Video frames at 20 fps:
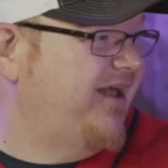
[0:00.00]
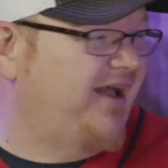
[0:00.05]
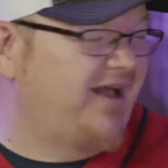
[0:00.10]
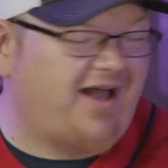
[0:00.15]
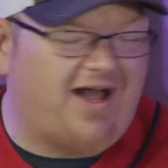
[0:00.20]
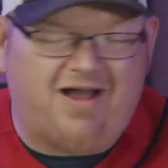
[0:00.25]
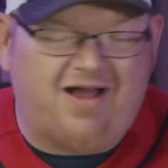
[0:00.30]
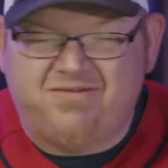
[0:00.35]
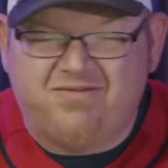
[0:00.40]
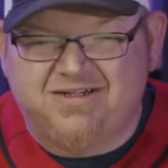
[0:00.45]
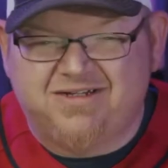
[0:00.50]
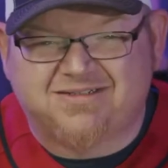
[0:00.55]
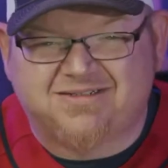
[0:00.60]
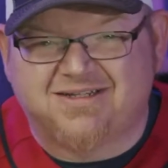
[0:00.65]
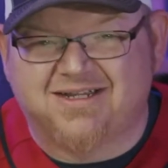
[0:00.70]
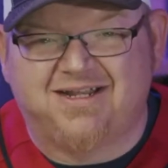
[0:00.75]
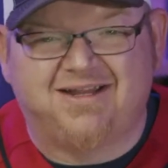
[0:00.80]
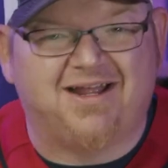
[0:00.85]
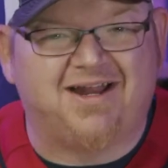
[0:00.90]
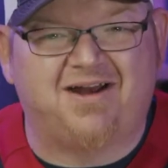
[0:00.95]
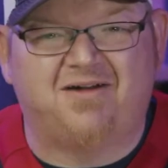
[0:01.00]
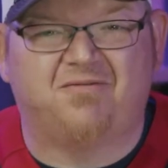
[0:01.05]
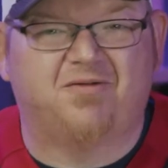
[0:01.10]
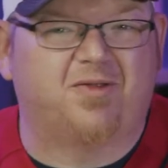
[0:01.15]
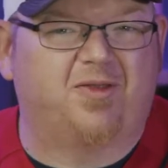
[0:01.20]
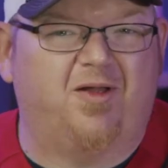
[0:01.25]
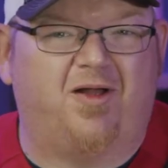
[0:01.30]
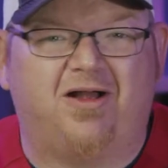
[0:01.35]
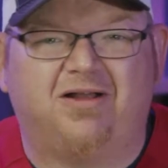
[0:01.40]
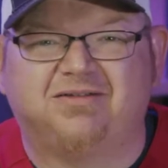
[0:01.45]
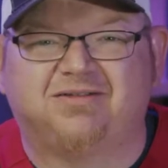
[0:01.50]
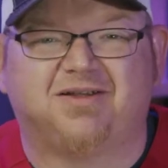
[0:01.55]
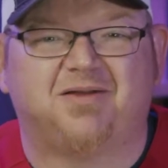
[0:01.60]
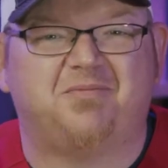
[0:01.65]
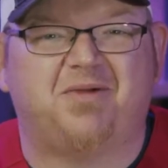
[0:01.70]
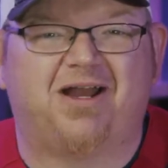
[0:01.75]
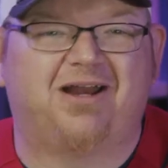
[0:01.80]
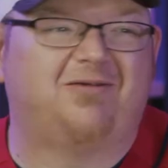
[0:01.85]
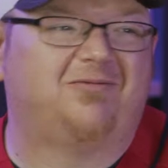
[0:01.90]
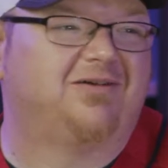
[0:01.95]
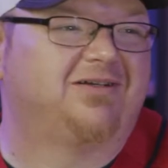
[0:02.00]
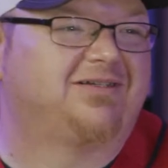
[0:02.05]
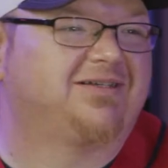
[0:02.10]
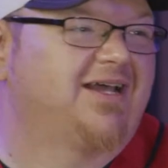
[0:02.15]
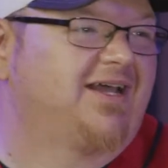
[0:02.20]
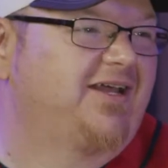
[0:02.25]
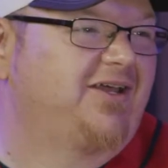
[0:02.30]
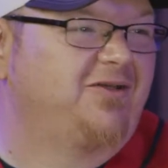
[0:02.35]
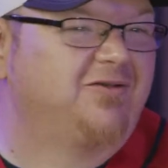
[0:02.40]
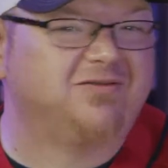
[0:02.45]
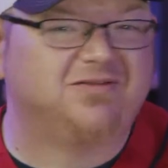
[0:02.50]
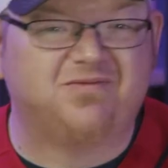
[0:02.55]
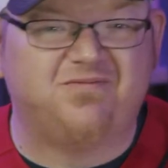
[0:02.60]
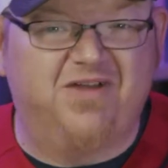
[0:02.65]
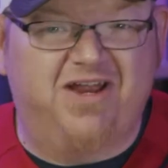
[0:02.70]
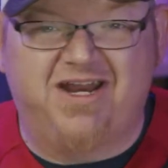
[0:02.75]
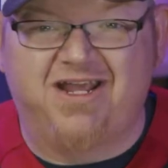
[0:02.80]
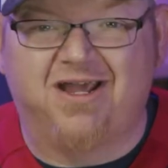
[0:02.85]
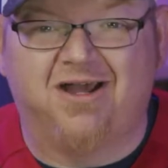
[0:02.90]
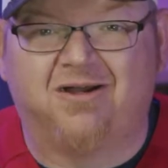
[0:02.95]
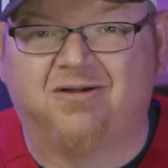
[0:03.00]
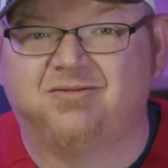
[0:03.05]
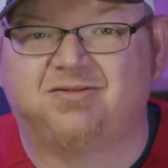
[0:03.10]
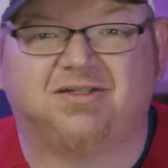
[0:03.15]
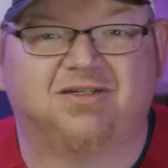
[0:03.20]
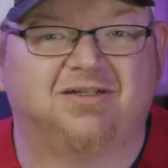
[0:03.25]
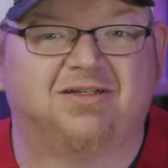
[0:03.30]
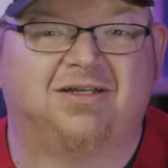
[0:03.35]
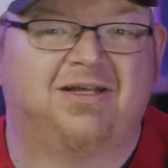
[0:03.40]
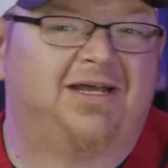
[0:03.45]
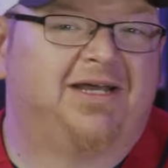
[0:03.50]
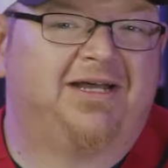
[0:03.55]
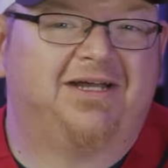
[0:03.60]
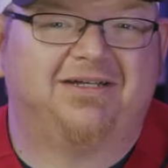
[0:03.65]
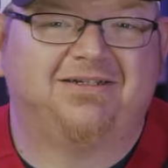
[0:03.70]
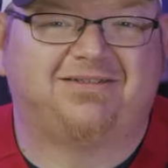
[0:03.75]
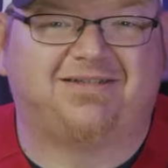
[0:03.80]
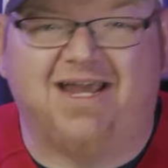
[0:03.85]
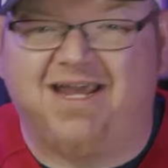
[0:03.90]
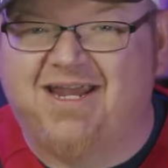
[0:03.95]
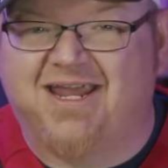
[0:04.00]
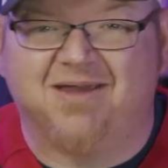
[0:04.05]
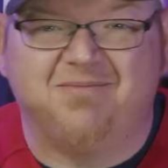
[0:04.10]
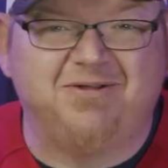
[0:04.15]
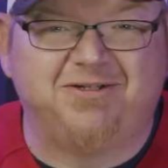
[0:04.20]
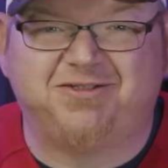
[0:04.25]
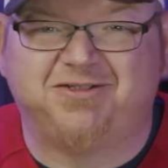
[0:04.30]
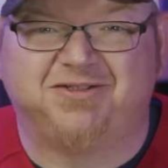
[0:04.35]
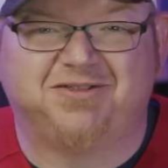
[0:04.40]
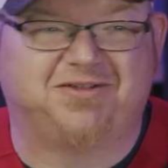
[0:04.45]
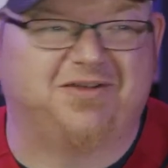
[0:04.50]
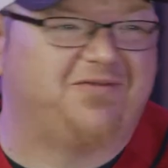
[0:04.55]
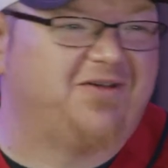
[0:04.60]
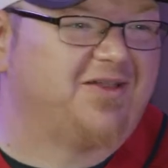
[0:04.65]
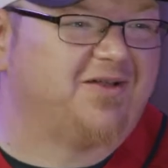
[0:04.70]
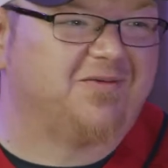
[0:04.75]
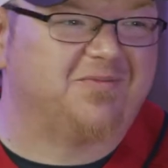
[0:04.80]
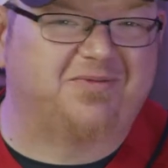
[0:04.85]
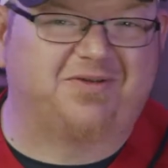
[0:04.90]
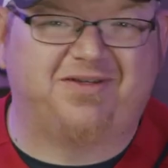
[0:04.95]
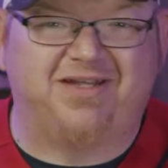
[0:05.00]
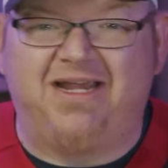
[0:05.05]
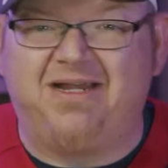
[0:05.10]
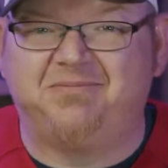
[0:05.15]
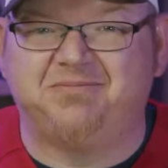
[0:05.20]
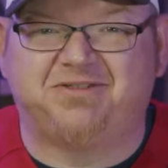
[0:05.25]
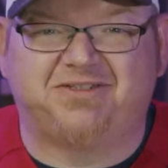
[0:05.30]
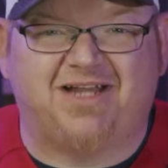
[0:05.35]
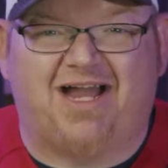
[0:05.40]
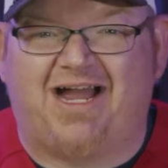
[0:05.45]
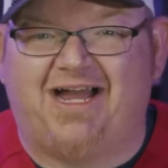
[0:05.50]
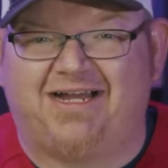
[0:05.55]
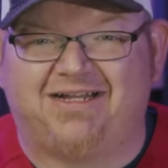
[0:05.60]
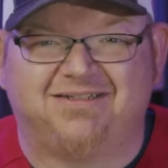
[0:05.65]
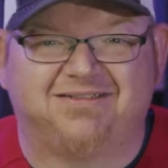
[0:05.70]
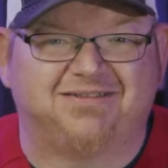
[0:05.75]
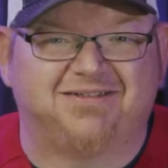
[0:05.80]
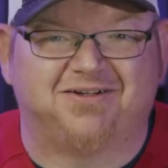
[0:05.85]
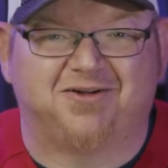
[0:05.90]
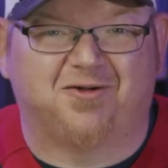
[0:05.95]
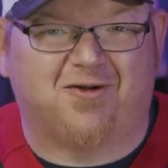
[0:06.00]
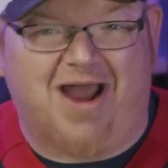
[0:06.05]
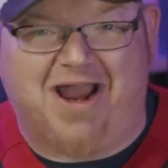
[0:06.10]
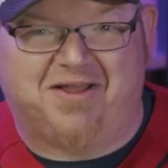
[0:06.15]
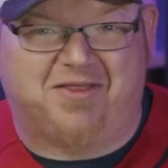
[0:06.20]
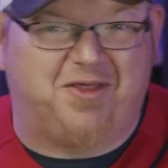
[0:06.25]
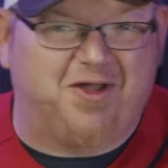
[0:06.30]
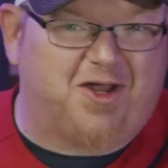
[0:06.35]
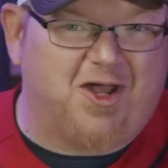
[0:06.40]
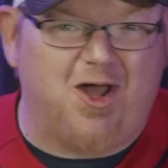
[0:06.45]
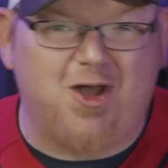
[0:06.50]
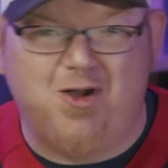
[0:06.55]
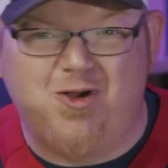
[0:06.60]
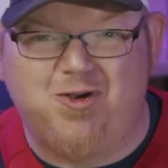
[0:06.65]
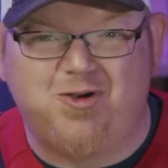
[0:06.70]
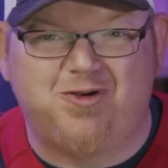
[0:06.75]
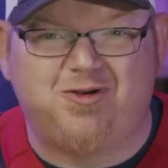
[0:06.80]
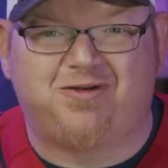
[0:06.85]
Obviously, they never thought somebody would use video to take images of other team signs and crack the code